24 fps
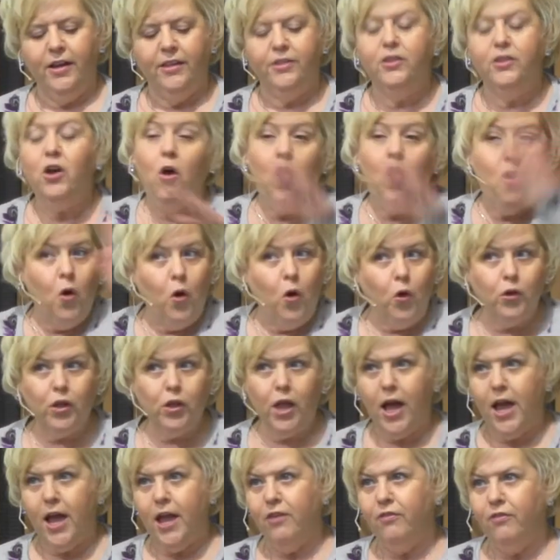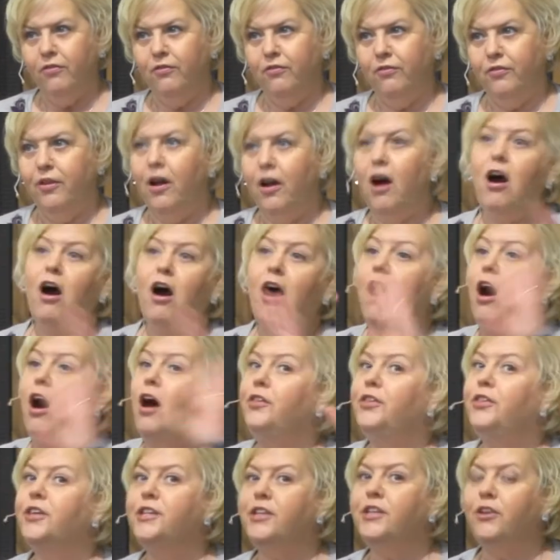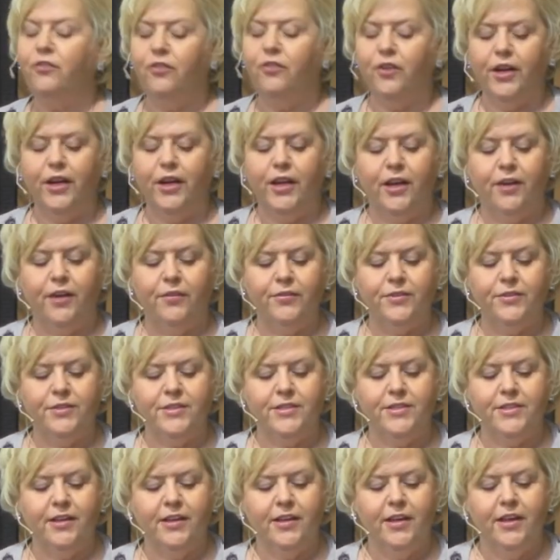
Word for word: the whole life, all the different gifts.